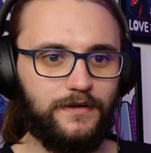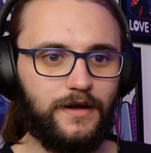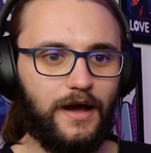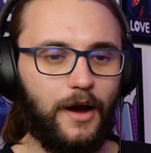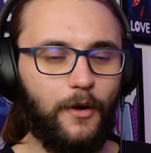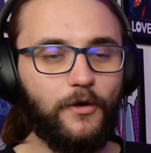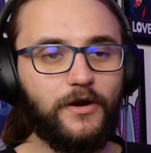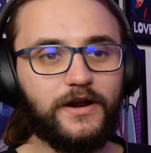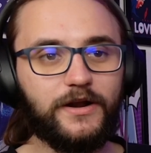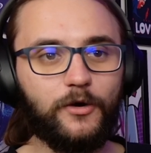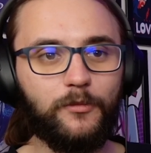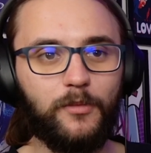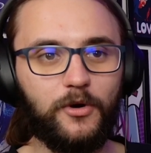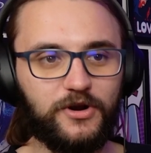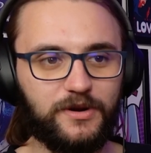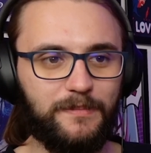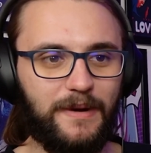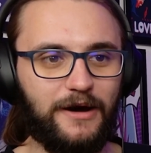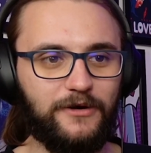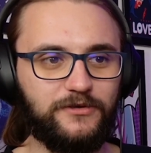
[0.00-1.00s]
I wanna know
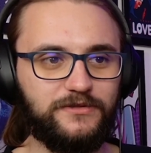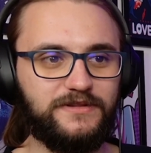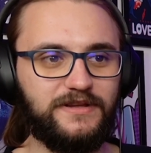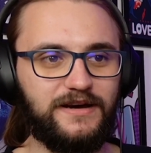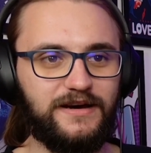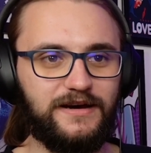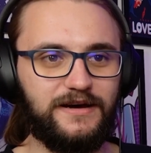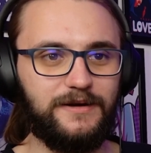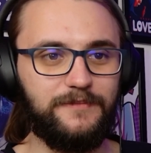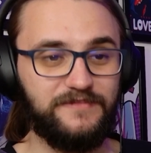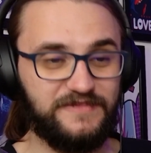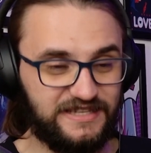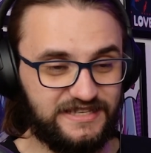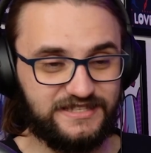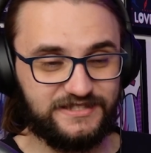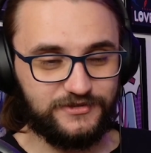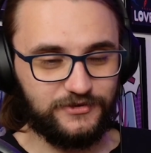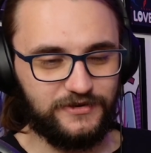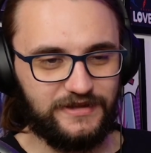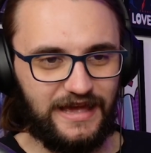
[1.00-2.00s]
more about
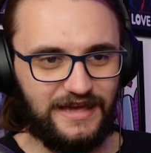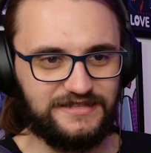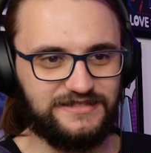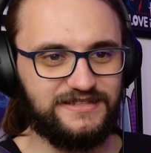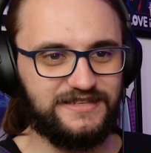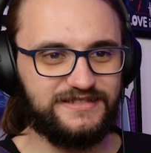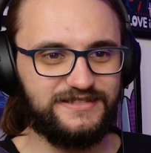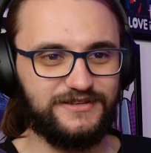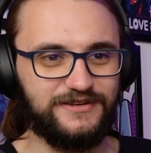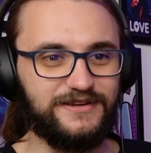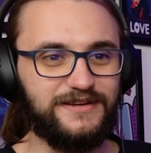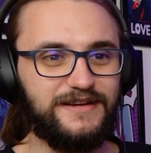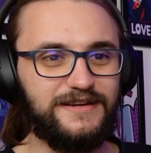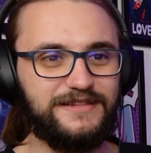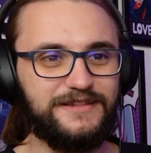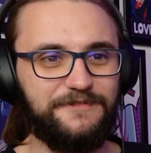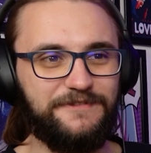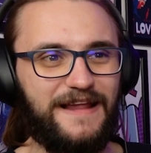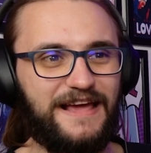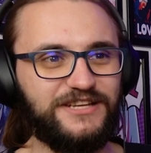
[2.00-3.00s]
these two, yes, these two.
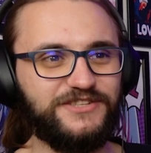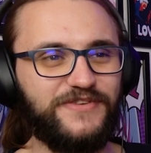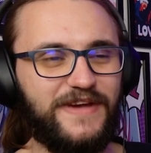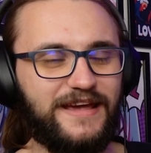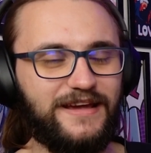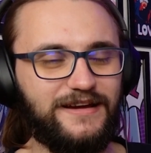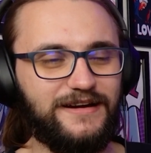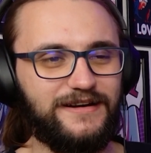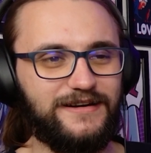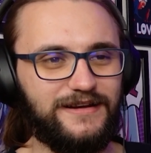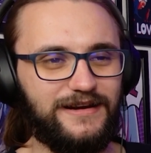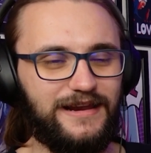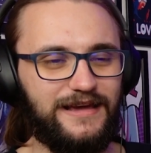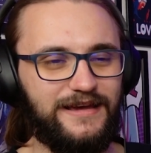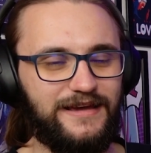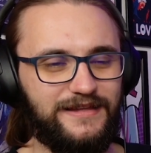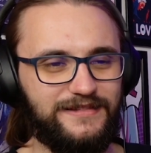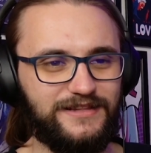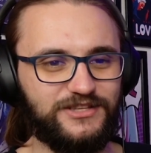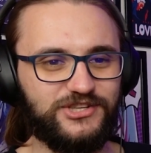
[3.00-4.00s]
The Flash Fang Girl and the